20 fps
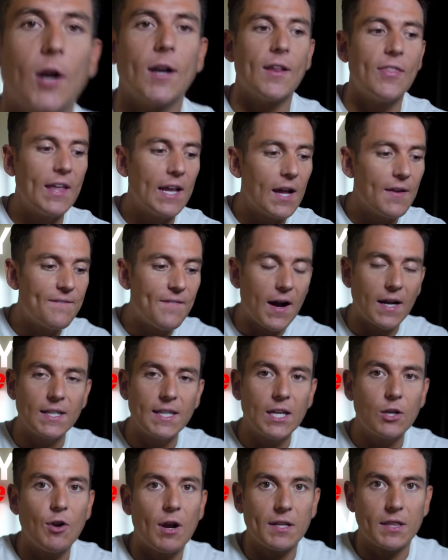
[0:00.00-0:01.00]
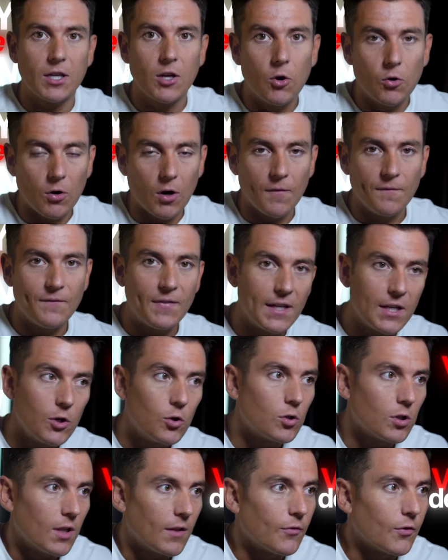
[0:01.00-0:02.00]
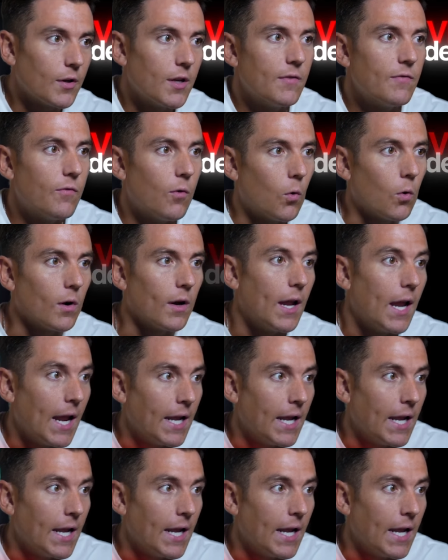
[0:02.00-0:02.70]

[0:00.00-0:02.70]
All right, I think I finally cracked the code on video delivery for